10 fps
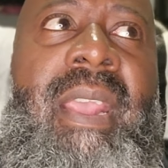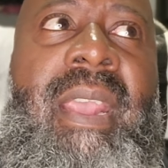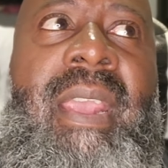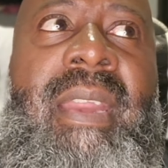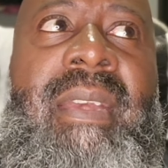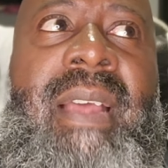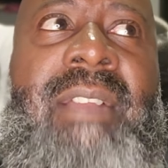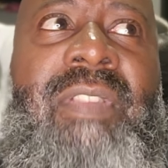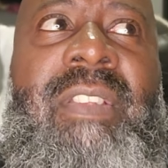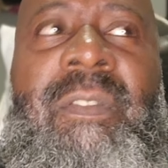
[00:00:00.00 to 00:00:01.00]
And
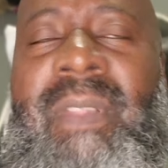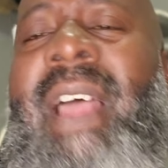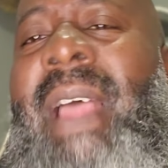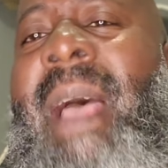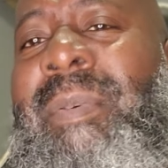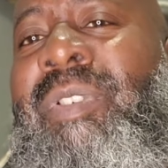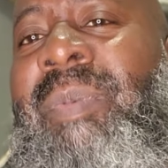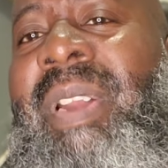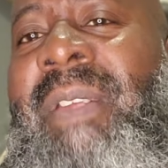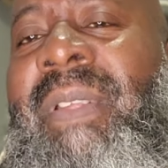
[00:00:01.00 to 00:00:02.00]
I think, I
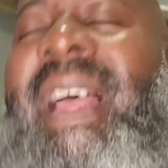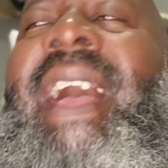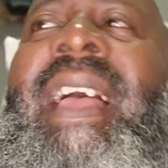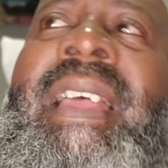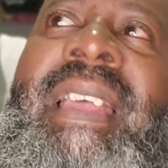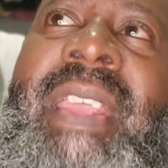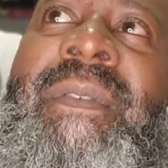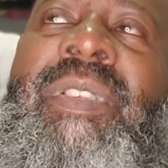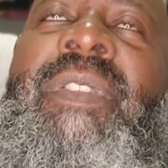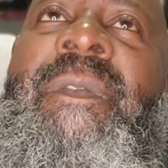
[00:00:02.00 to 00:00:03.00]
do believe,
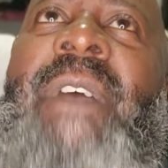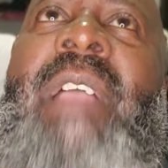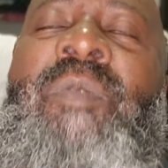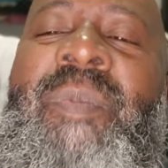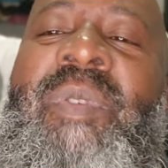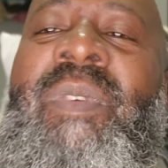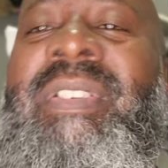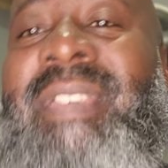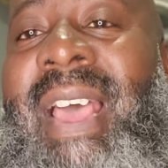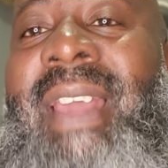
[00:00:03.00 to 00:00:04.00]
even though the fight will be
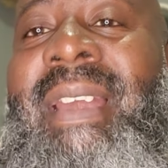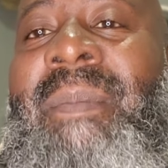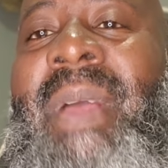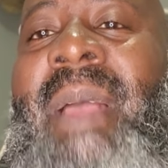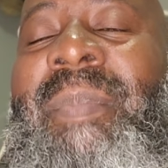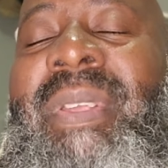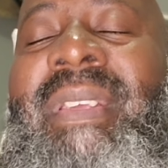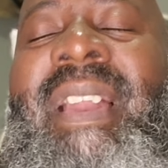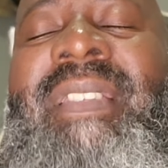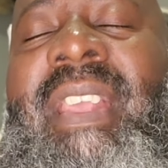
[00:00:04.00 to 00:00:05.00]
one-sided, in my
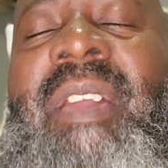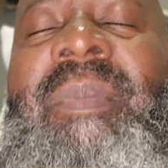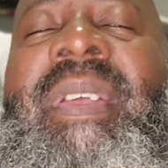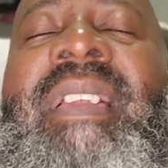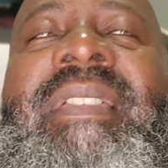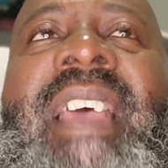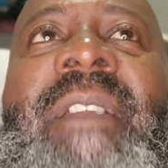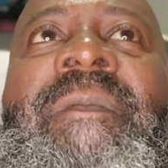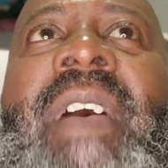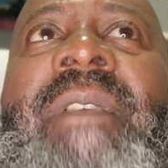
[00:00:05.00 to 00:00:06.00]
opinion, I think it'll be an
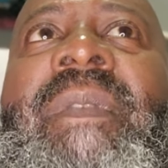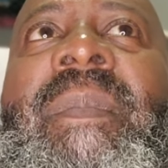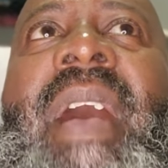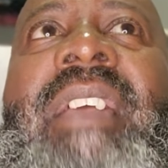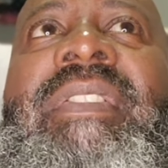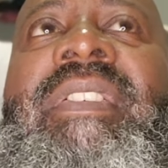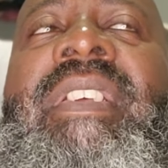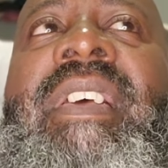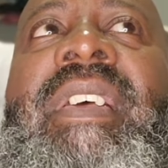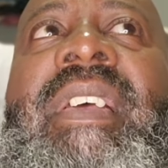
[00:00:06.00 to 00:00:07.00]
exciting fight for boxing.
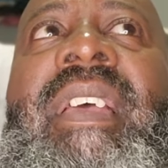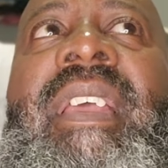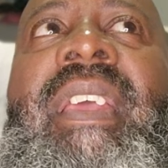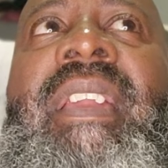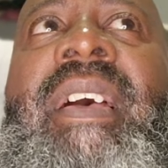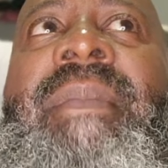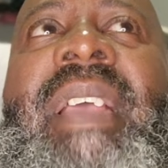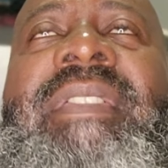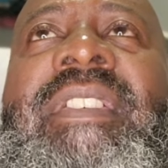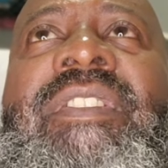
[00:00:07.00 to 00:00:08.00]
And it
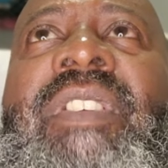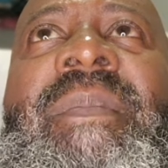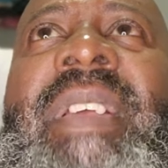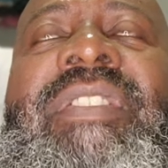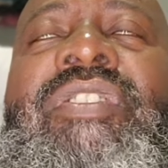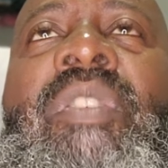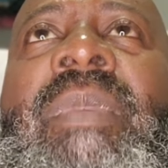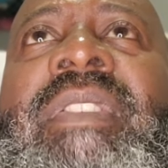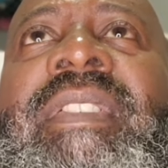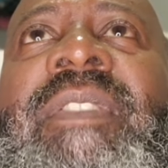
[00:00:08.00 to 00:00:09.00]
makes so
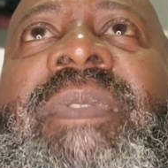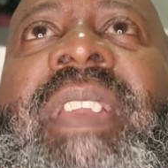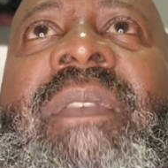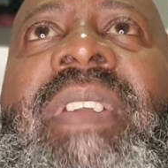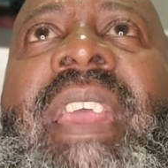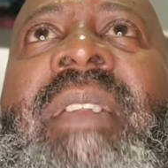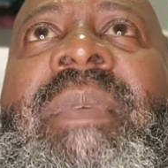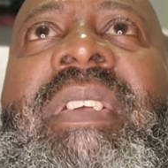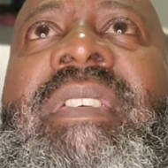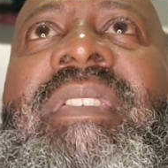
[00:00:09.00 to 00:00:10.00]
much sense for Devin Haney,
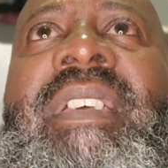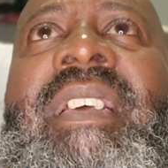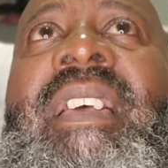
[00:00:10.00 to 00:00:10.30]
because,